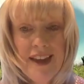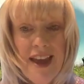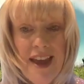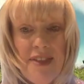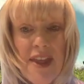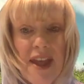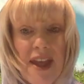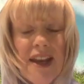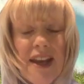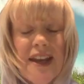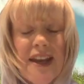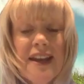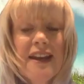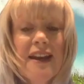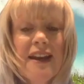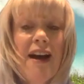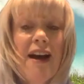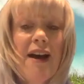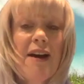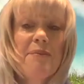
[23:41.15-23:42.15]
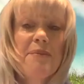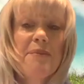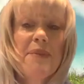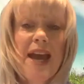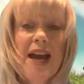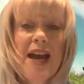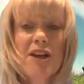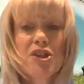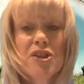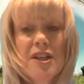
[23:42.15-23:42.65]
And then I
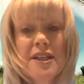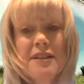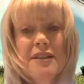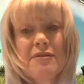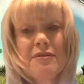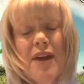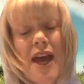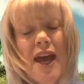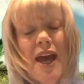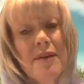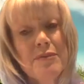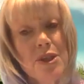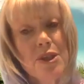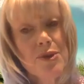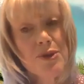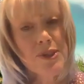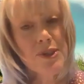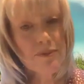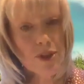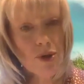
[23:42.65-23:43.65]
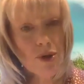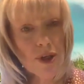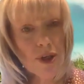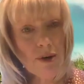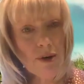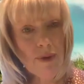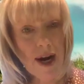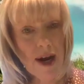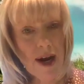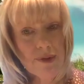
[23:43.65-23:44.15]
actually had them do some
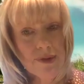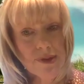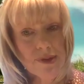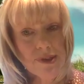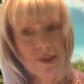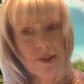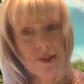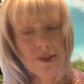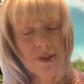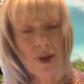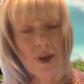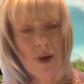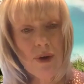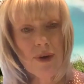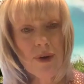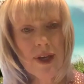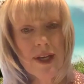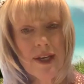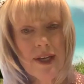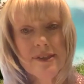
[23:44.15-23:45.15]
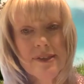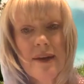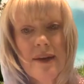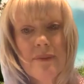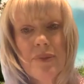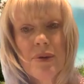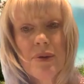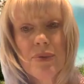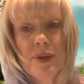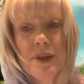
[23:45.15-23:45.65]
turnarounds. So an
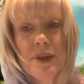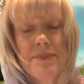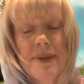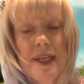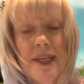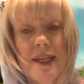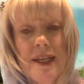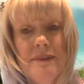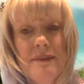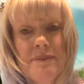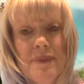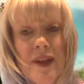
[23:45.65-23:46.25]
example would be,